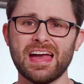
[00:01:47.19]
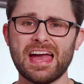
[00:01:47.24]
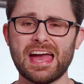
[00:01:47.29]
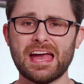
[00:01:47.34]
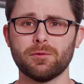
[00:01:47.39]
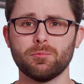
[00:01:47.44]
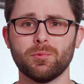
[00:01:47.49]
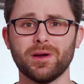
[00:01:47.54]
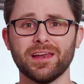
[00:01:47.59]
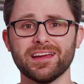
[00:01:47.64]

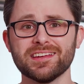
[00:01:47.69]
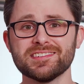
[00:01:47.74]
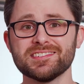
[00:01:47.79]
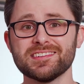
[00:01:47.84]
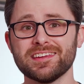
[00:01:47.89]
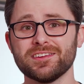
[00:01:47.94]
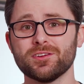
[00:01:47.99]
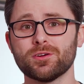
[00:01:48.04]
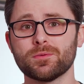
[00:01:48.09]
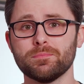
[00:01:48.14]
And when I
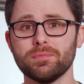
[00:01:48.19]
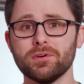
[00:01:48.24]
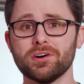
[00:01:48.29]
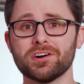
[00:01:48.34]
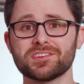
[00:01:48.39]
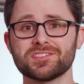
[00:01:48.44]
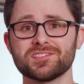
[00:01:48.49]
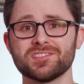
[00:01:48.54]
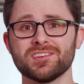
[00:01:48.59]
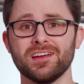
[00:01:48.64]
say your
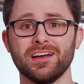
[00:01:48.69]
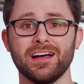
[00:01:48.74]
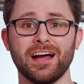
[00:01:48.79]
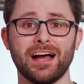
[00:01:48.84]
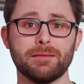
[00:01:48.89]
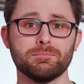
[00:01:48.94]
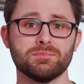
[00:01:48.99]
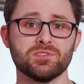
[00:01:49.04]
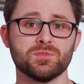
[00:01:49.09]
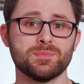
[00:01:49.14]
books,
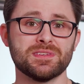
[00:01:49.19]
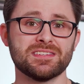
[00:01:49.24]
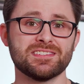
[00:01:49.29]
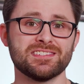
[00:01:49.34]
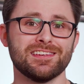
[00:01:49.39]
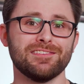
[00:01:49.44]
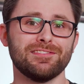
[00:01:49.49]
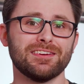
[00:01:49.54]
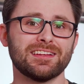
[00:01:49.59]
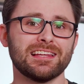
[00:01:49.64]
I'm
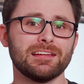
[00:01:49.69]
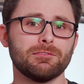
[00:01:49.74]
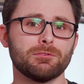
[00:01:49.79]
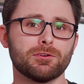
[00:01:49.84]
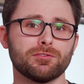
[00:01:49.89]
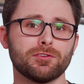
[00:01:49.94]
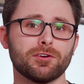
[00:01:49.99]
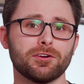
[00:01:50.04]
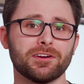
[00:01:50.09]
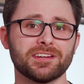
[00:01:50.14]
specifically
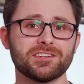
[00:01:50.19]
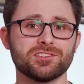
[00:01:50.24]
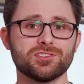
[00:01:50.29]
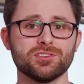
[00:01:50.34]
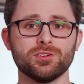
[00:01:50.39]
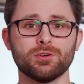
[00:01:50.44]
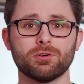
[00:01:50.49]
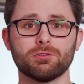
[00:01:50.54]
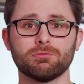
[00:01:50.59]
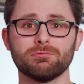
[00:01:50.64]
referring to
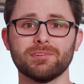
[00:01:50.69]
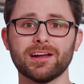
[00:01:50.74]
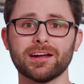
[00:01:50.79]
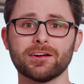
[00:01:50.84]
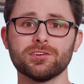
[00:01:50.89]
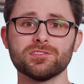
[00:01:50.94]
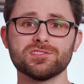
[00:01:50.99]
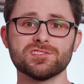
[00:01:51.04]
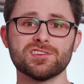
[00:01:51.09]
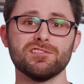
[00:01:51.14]
your
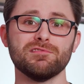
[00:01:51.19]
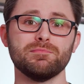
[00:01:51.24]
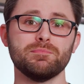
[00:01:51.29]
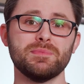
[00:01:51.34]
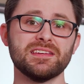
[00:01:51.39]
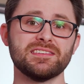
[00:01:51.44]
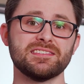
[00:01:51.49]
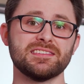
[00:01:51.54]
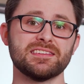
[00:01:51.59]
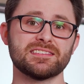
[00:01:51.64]
records of
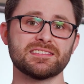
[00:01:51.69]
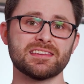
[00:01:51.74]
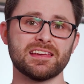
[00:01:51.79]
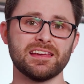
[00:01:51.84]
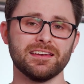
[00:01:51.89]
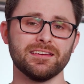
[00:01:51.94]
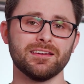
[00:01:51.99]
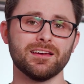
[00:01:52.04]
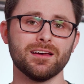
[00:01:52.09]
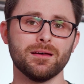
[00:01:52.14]
business
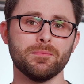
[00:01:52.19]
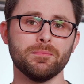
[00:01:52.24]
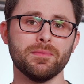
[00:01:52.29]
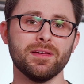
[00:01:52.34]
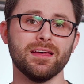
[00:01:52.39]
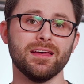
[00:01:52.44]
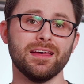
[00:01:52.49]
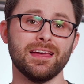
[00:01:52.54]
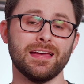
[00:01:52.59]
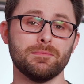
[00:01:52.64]
income
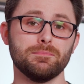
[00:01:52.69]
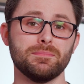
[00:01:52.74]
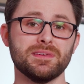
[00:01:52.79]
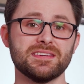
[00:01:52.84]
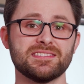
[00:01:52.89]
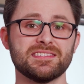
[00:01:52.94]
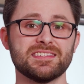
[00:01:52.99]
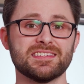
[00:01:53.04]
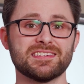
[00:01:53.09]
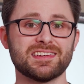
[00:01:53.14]
and
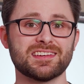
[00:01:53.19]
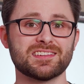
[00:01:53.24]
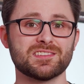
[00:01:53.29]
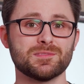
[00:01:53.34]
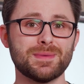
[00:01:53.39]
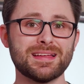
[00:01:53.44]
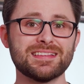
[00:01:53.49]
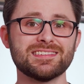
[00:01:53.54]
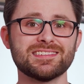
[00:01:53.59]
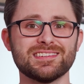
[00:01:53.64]
business
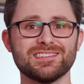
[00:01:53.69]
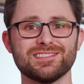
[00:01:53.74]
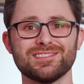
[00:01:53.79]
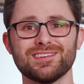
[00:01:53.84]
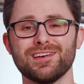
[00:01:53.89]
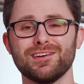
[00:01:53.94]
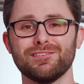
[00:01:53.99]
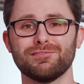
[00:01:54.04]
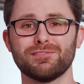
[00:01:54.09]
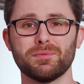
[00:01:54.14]
expenses
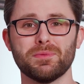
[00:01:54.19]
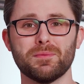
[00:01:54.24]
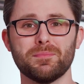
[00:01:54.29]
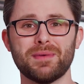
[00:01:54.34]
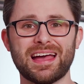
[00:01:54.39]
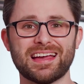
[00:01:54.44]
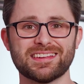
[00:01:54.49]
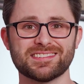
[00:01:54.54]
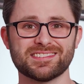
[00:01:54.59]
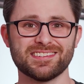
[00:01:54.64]
from the
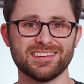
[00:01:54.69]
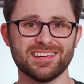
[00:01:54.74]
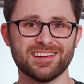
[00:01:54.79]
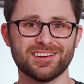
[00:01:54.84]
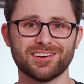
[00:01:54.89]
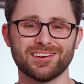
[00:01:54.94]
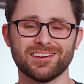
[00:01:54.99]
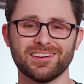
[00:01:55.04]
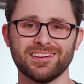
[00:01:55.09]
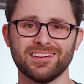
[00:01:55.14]
past
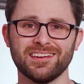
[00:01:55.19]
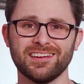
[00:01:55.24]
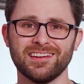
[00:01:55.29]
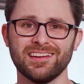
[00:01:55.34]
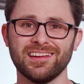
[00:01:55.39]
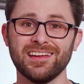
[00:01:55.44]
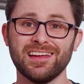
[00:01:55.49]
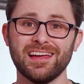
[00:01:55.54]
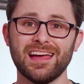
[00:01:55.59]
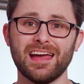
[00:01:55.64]
year.
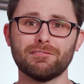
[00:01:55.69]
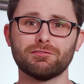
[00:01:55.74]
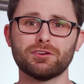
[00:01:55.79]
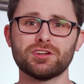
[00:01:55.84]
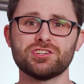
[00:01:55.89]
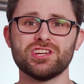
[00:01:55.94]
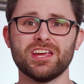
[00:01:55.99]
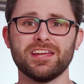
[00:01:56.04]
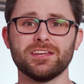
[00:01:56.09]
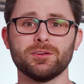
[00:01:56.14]

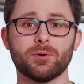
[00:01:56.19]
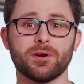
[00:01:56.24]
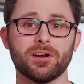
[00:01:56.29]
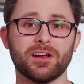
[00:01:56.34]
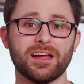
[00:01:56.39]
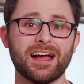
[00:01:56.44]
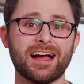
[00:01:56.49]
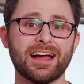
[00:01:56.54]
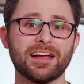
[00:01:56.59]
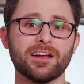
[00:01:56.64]
Every
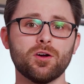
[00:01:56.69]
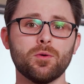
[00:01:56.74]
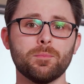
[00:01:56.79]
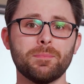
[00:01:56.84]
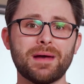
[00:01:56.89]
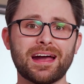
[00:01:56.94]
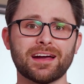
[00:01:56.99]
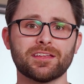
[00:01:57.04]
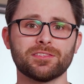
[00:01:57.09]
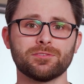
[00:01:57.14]
January, I go
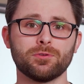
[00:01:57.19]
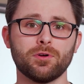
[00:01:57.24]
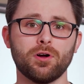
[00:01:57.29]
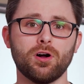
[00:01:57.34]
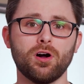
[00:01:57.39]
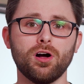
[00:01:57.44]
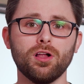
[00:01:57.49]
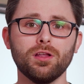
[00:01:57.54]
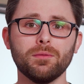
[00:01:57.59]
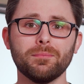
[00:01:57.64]
back through
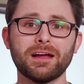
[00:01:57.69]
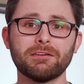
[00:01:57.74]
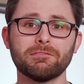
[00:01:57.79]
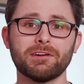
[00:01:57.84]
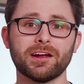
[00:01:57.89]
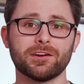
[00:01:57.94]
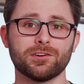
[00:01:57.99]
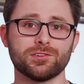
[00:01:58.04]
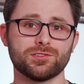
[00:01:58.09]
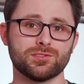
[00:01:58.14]
all my
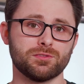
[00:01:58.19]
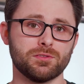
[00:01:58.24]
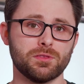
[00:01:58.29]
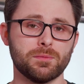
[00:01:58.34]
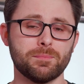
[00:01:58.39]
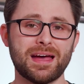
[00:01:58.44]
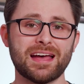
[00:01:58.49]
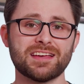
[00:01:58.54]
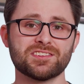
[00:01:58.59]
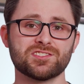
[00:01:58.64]
records from the
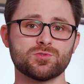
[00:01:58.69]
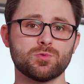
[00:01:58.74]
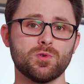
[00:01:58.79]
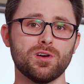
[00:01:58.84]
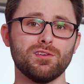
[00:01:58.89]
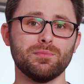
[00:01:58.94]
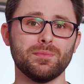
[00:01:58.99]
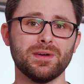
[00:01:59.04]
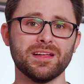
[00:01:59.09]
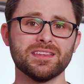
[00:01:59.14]
past
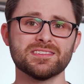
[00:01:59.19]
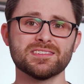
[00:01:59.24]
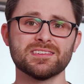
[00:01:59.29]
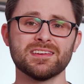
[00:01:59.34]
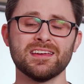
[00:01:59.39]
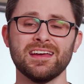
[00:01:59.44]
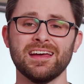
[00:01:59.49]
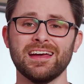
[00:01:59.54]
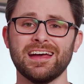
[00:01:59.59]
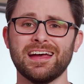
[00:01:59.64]
12 months
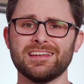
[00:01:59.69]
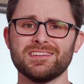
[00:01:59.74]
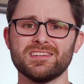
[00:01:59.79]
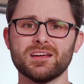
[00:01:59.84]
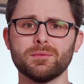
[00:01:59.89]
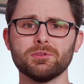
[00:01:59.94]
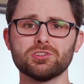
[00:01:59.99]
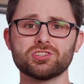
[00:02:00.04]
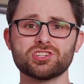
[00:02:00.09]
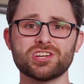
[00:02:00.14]
and
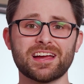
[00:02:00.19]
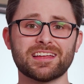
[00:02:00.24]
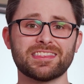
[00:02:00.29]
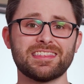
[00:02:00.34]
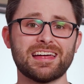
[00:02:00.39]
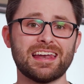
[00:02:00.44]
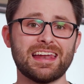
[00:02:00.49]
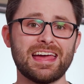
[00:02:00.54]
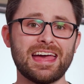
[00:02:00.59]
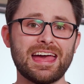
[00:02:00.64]
double check
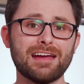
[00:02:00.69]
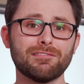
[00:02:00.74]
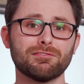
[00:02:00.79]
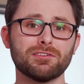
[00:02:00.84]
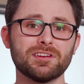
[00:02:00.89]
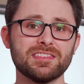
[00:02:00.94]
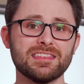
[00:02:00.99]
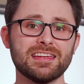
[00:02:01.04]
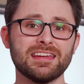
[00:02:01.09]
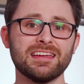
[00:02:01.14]
that
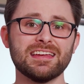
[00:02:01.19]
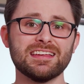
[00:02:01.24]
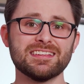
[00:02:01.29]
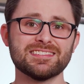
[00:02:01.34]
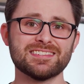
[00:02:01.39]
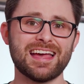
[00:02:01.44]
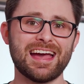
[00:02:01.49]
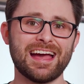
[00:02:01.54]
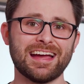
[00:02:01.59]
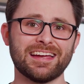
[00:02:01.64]
everything
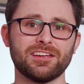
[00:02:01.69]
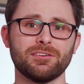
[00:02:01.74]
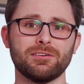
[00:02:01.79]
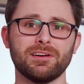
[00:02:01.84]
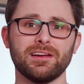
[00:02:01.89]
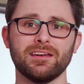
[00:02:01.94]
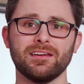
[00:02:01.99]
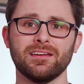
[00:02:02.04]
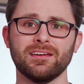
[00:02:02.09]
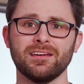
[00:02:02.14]
is
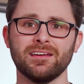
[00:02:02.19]
accurate.